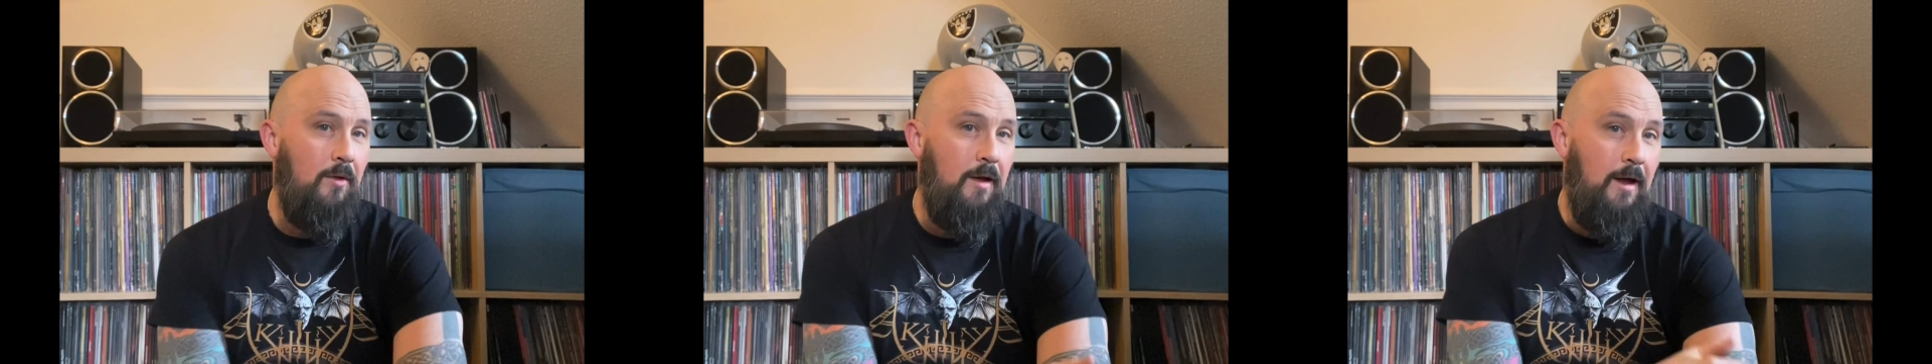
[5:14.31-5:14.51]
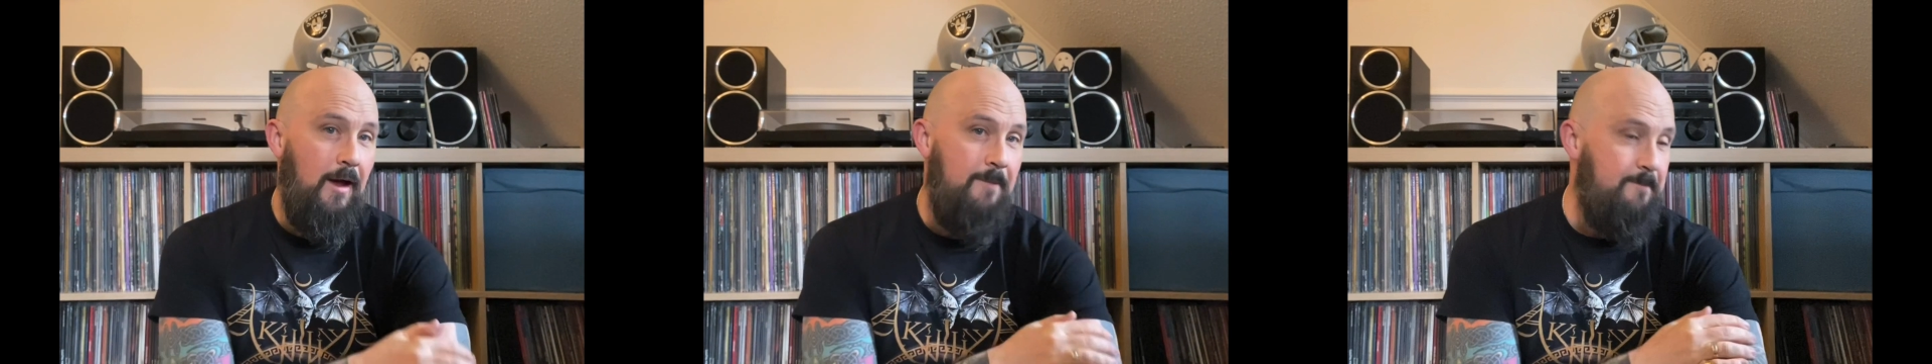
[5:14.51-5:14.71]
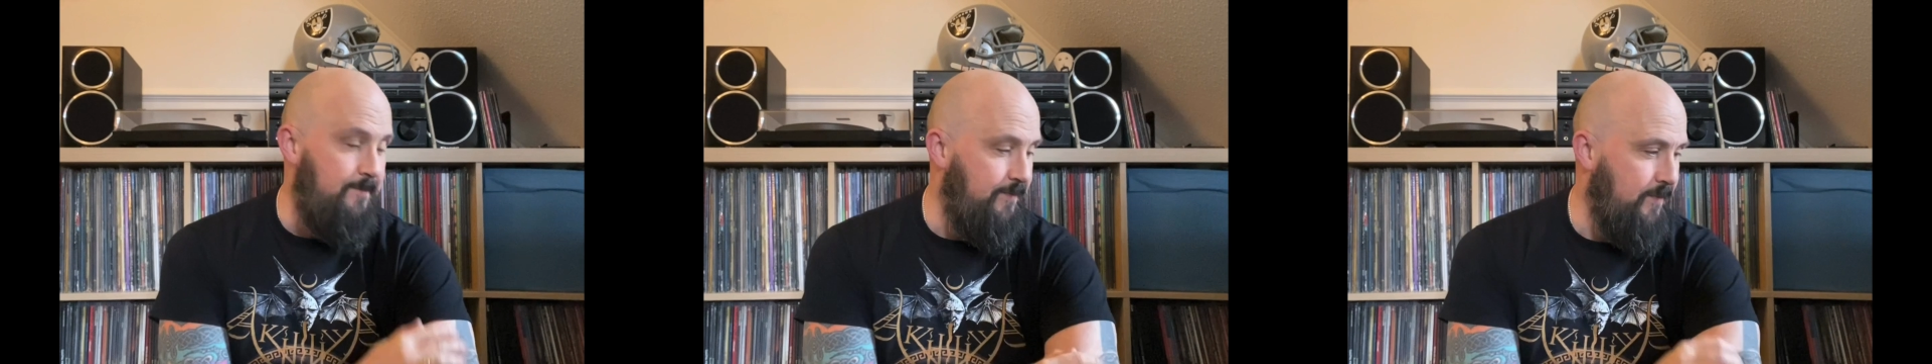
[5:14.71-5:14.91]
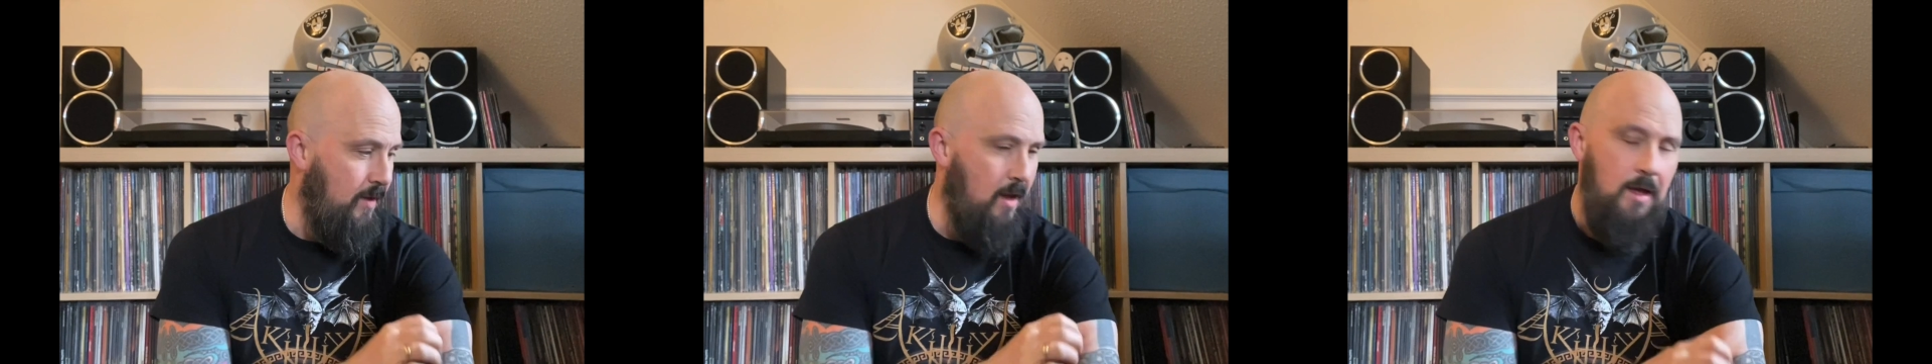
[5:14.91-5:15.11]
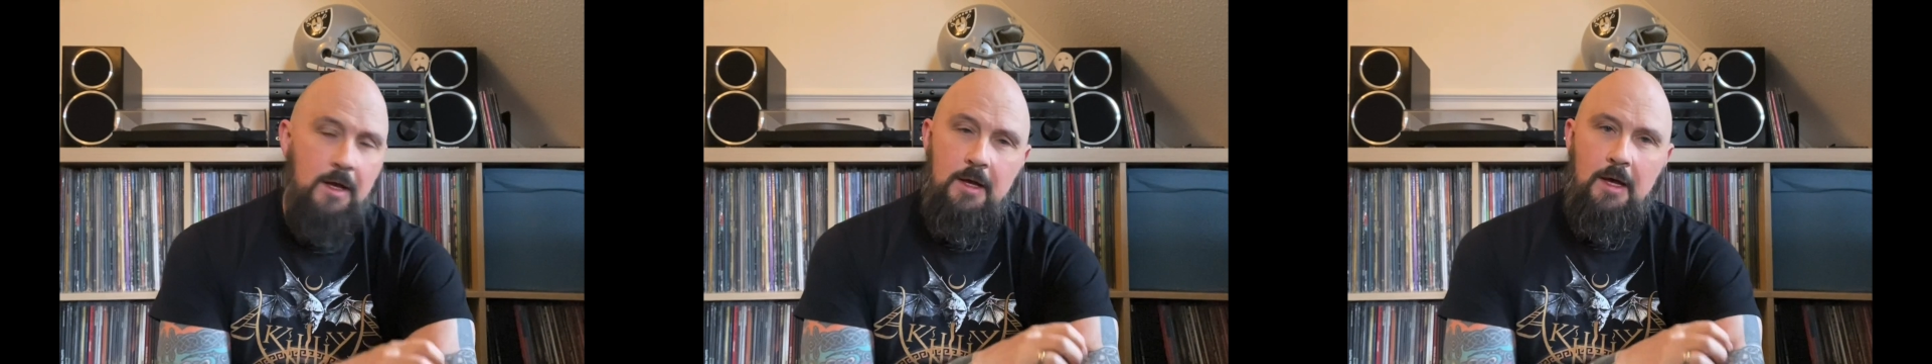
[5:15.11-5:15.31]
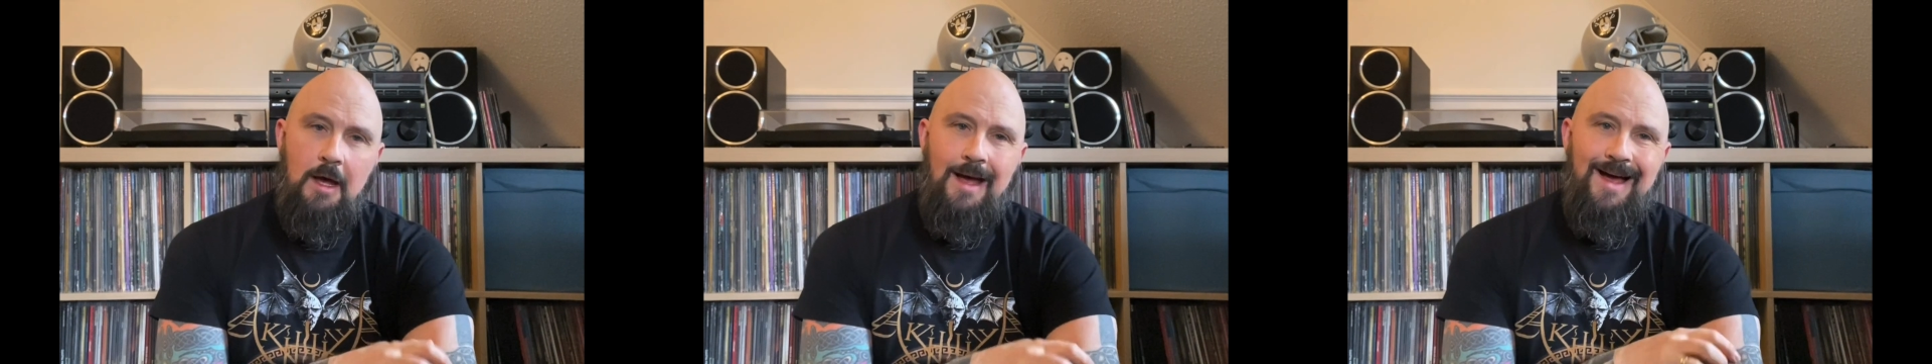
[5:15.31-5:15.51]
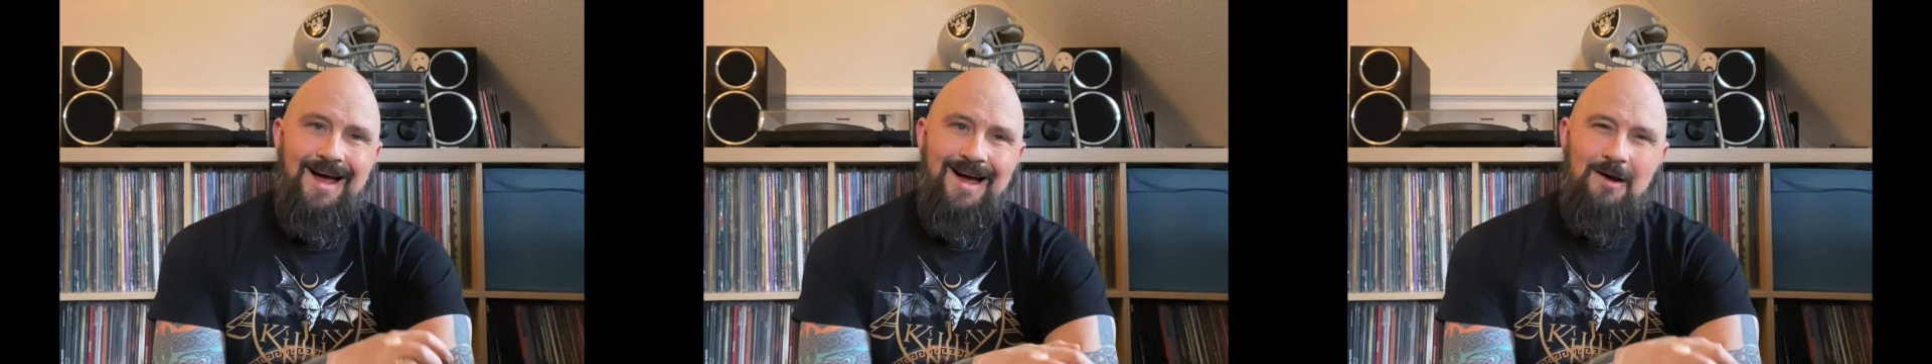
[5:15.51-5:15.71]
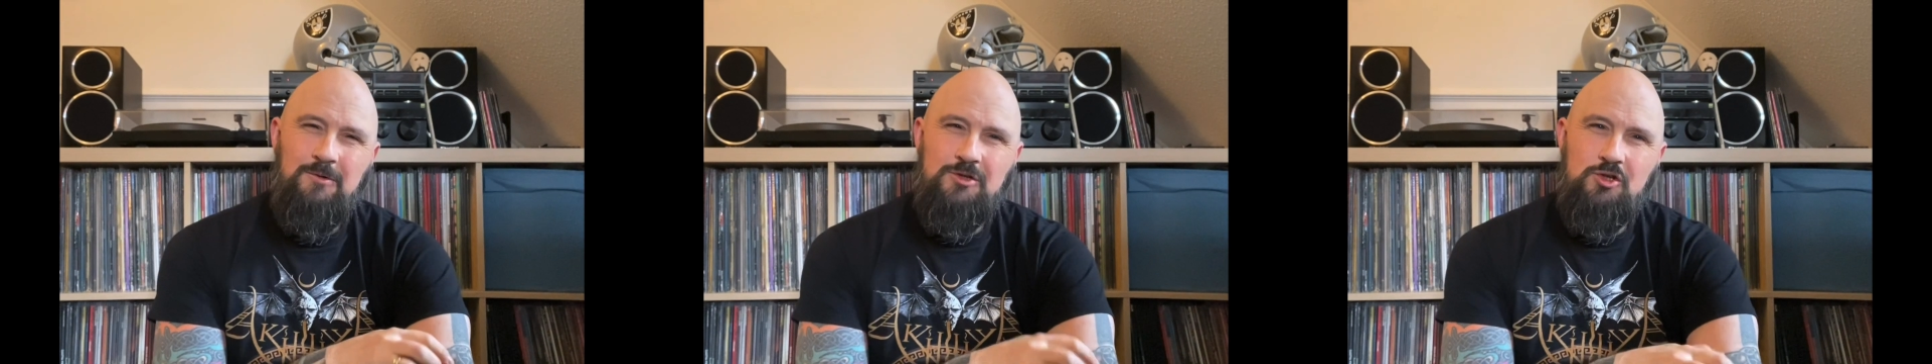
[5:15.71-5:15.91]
I was